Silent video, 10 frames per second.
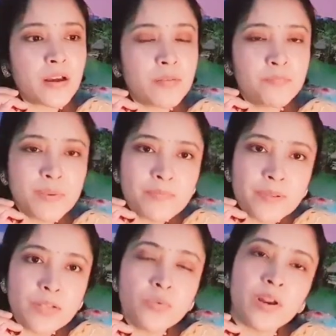
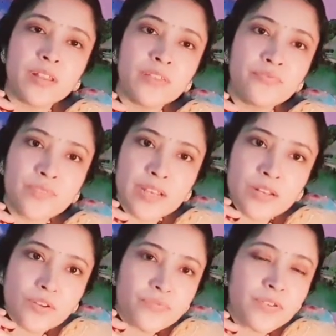people who are in the
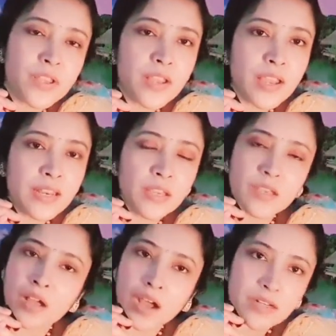field of
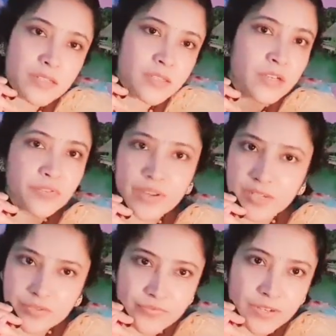any artistic,
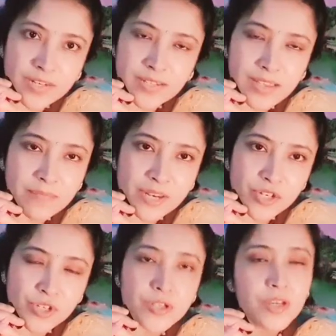creative field, as I
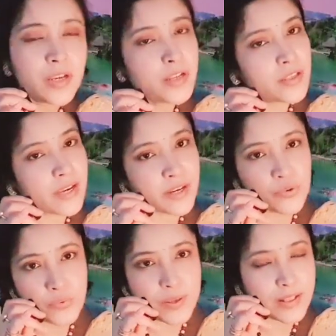mentioned. They can
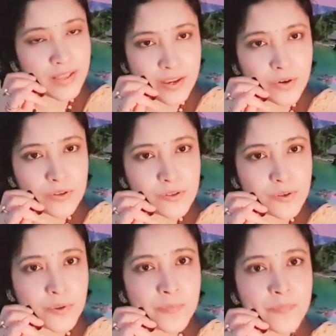do well there
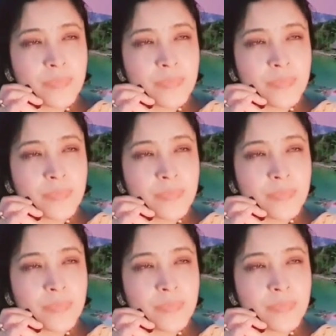also.